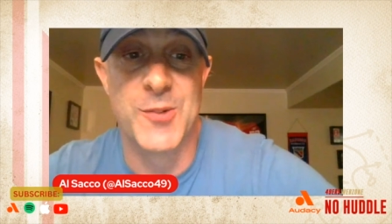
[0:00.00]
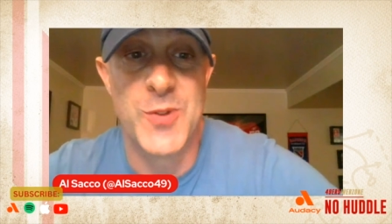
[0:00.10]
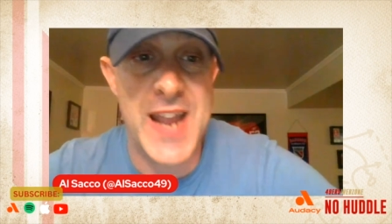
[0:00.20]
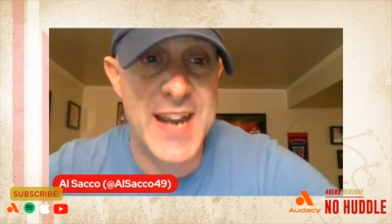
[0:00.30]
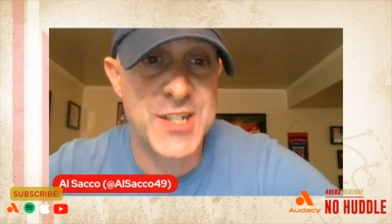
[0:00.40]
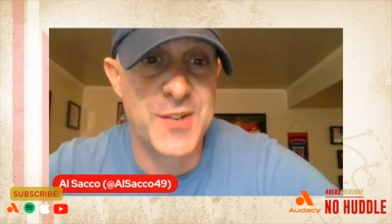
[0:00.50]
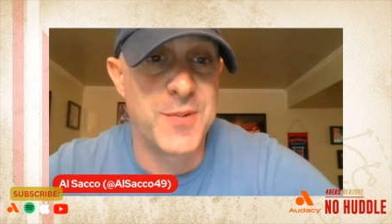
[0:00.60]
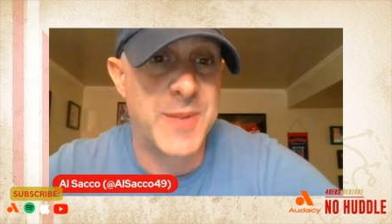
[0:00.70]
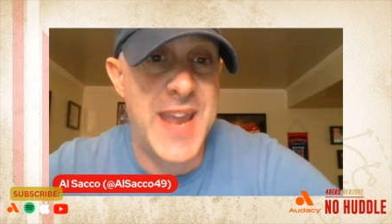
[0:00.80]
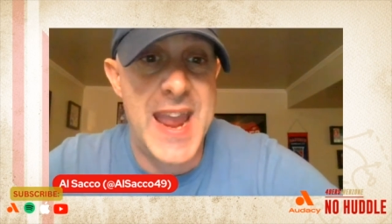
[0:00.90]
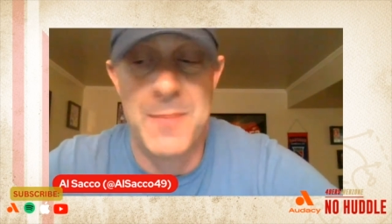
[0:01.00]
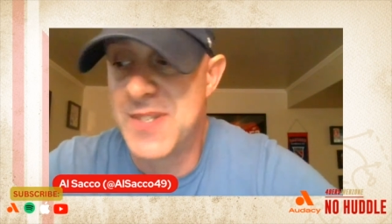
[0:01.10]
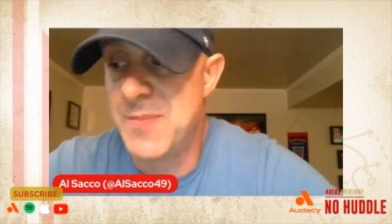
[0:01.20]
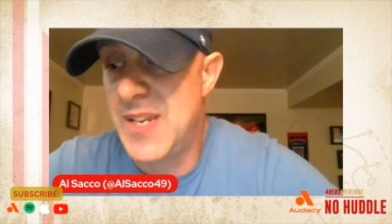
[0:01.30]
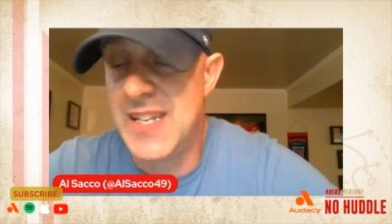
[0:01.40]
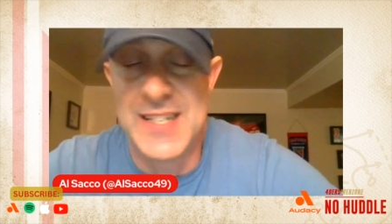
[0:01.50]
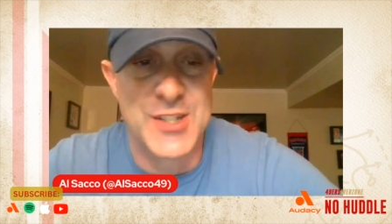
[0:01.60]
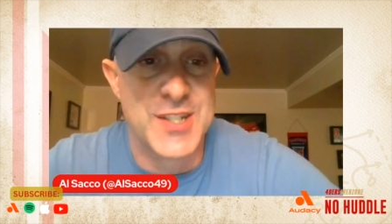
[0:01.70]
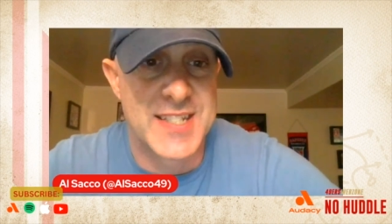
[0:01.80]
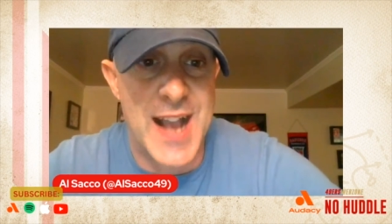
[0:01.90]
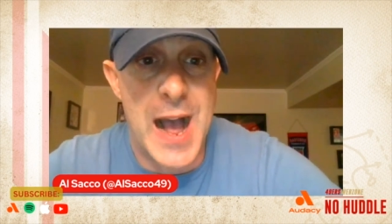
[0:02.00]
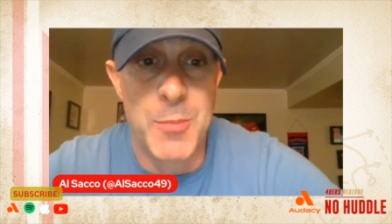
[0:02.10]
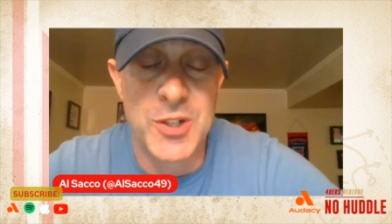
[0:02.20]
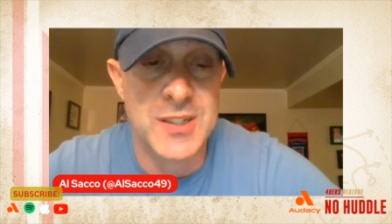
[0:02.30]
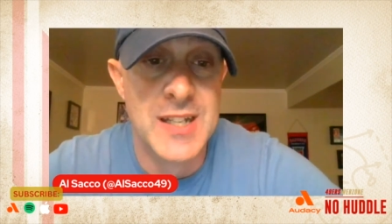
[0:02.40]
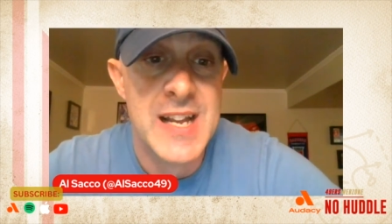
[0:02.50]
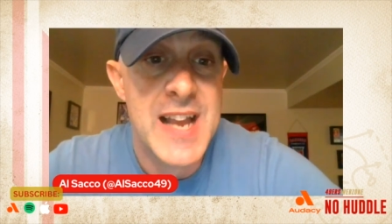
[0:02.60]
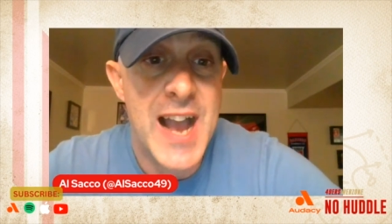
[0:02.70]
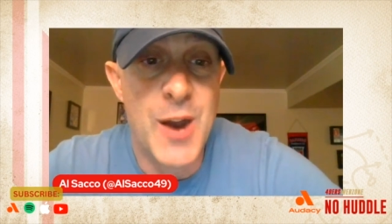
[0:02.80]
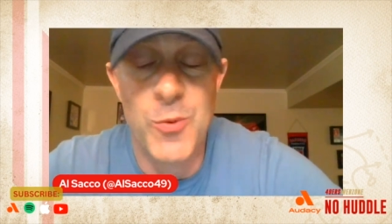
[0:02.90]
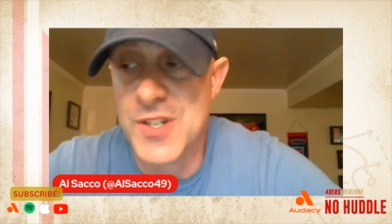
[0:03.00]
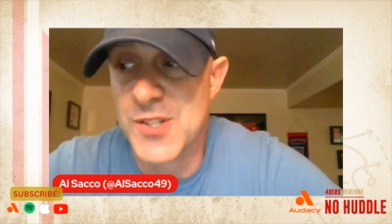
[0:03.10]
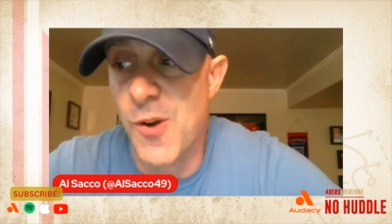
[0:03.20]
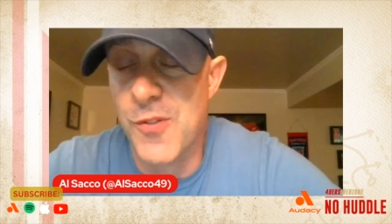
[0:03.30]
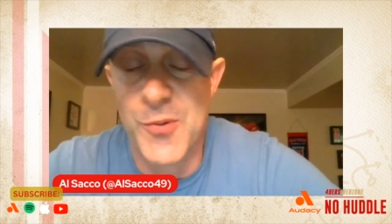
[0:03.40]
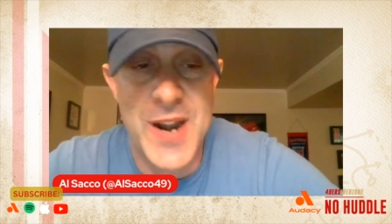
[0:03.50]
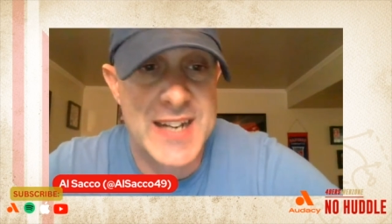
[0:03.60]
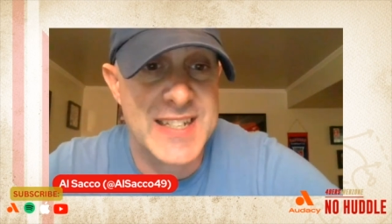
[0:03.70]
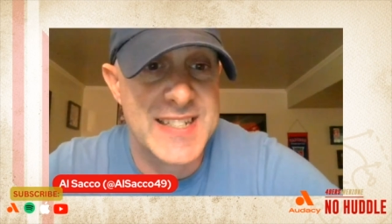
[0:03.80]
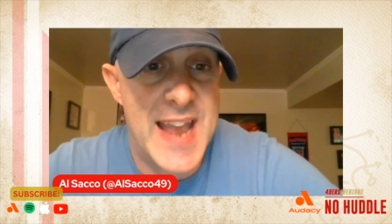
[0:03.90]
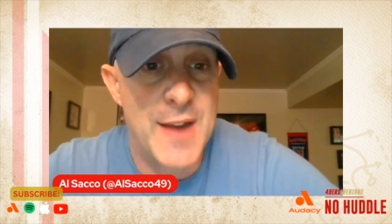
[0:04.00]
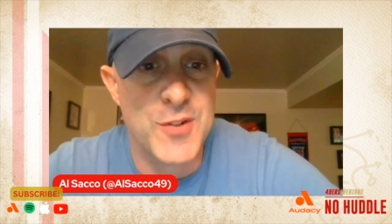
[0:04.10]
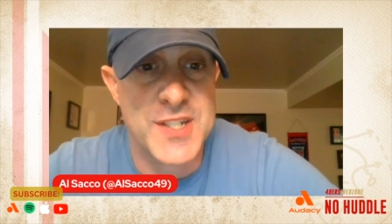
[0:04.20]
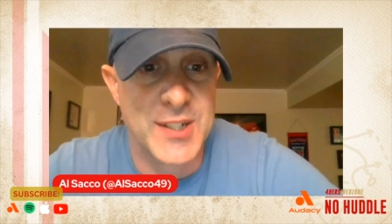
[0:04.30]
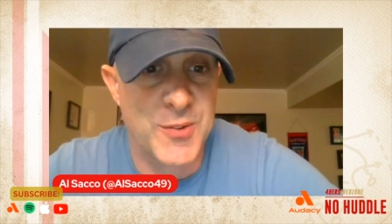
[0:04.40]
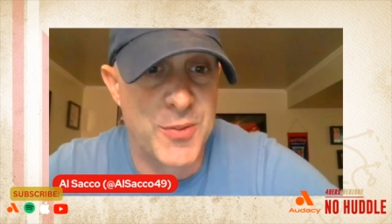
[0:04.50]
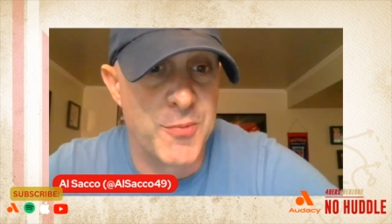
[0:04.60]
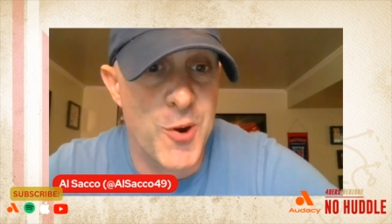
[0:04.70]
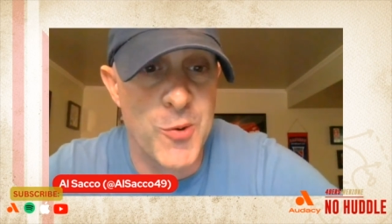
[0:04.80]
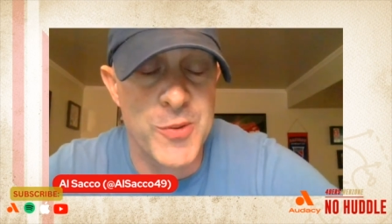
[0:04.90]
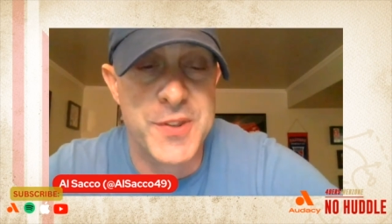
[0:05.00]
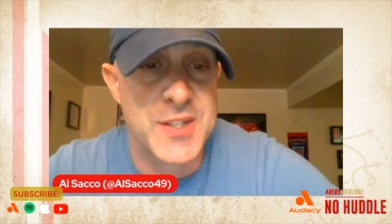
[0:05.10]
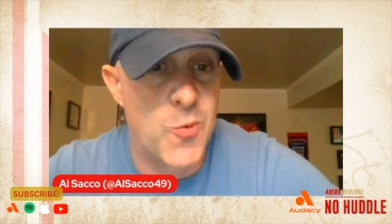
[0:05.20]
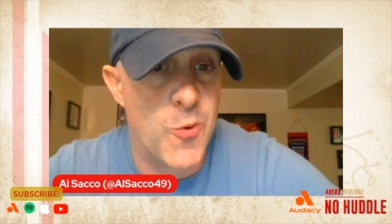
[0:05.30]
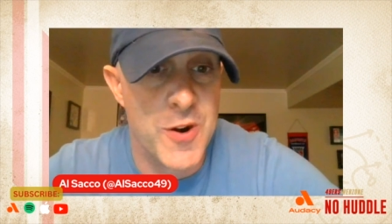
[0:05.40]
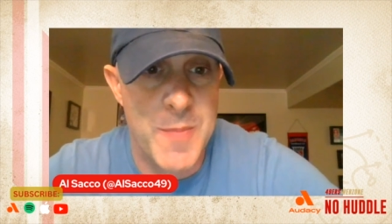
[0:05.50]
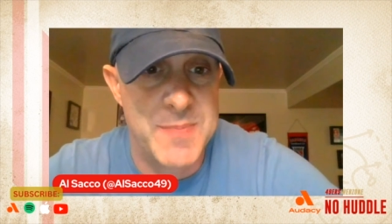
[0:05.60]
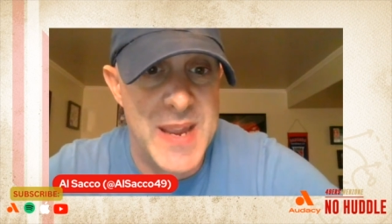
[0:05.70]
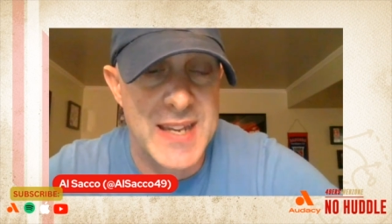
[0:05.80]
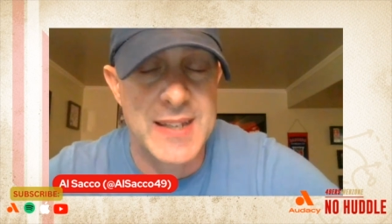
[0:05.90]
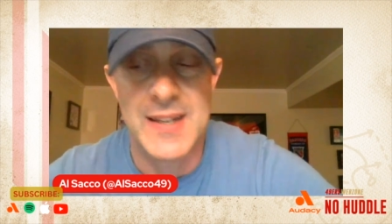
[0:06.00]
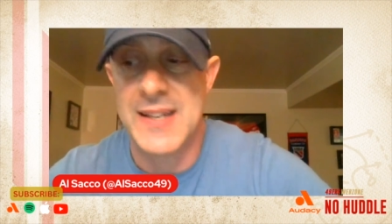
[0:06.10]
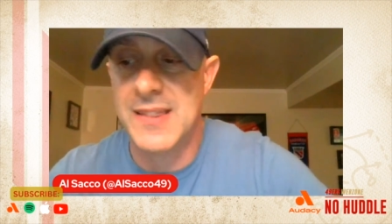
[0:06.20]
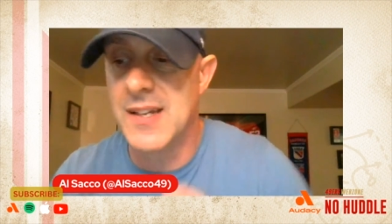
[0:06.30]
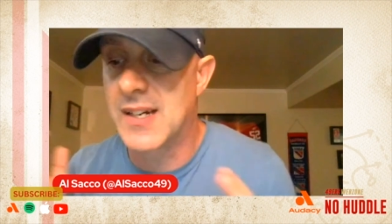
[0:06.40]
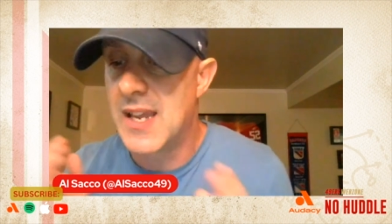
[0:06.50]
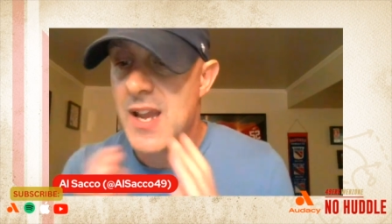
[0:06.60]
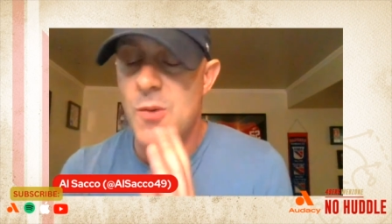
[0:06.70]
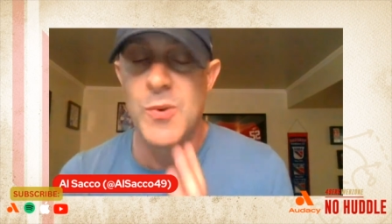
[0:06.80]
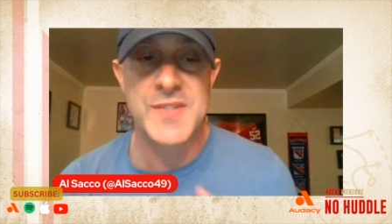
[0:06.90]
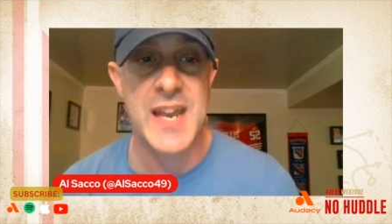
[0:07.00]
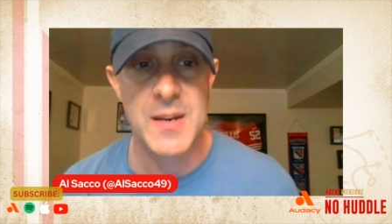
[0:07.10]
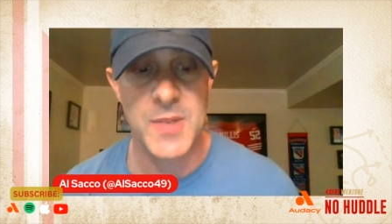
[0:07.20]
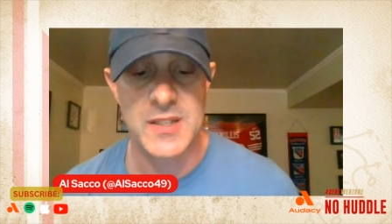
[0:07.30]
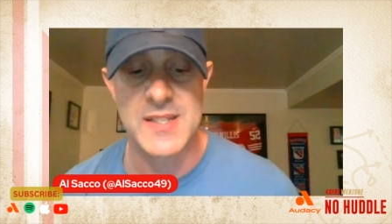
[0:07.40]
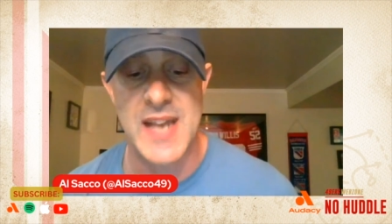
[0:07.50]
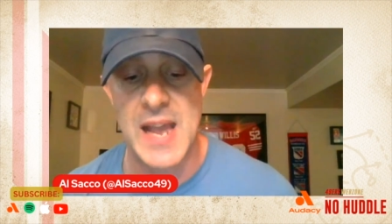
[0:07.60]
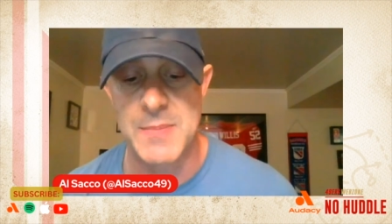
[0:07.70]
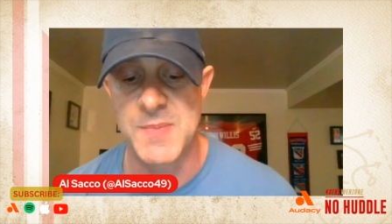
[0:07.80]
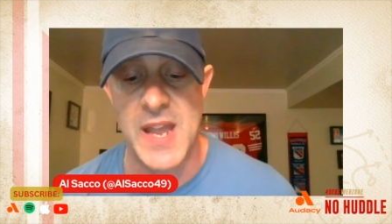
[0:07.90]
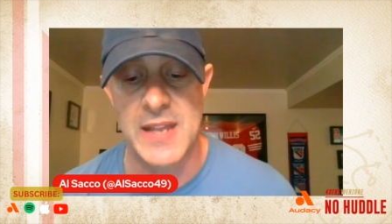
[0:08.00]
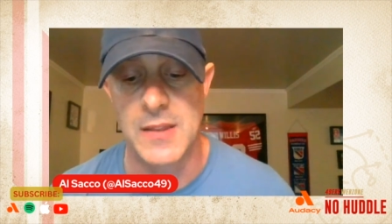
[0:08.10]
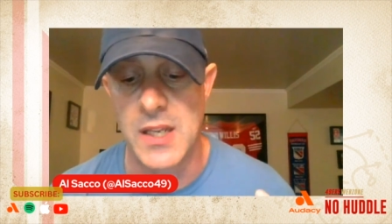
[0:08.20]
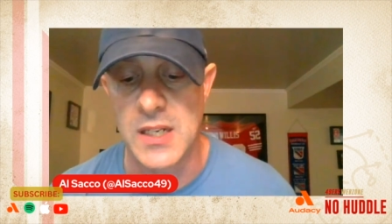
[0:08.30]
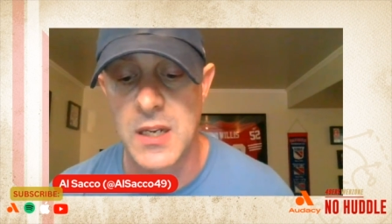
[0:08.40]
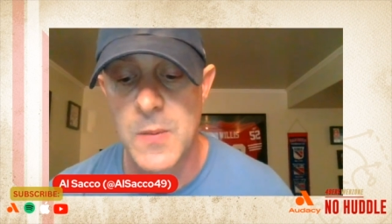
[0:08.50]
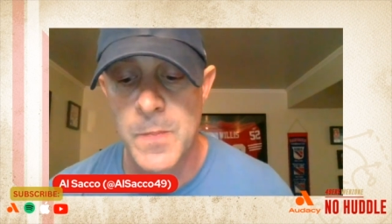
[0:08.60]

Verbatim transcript: the reaction from camp to me is just comical. How we're just overreacting to every single throw these quarterbacks make. And and look, we've said it a million times, man. Like